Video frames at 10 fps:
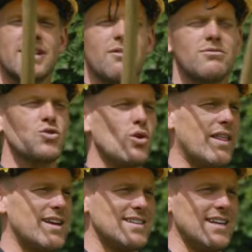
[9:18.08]
thinking, surely
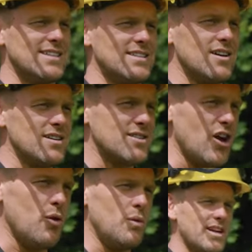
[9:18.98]
that's an easy task.
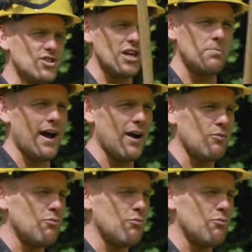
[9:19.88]
No, we didn't cheap out.